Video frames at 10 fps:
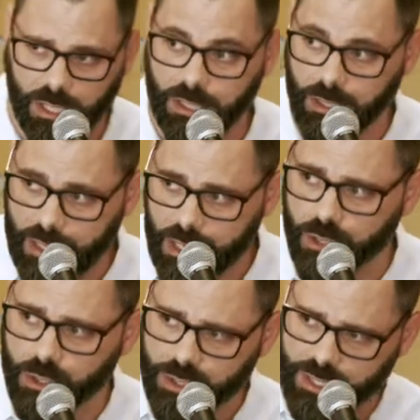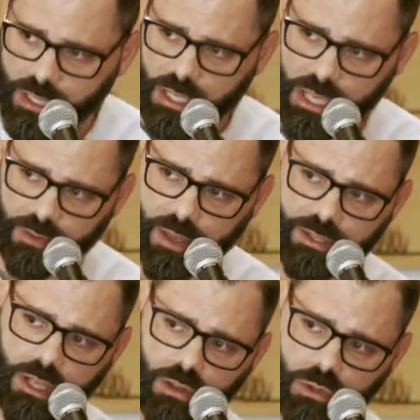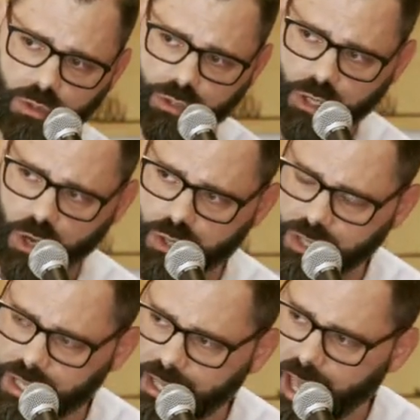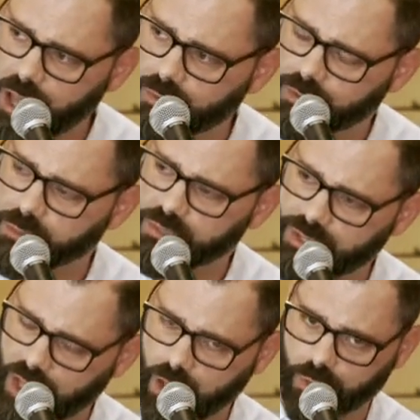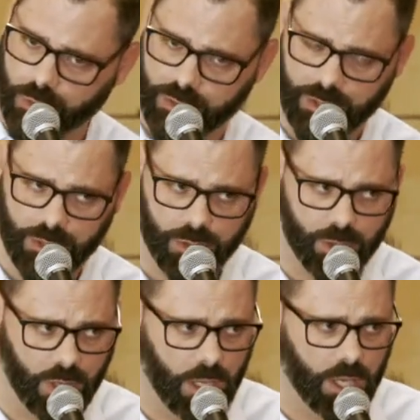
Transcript: and leaders in the evangelical church, they gave themselves to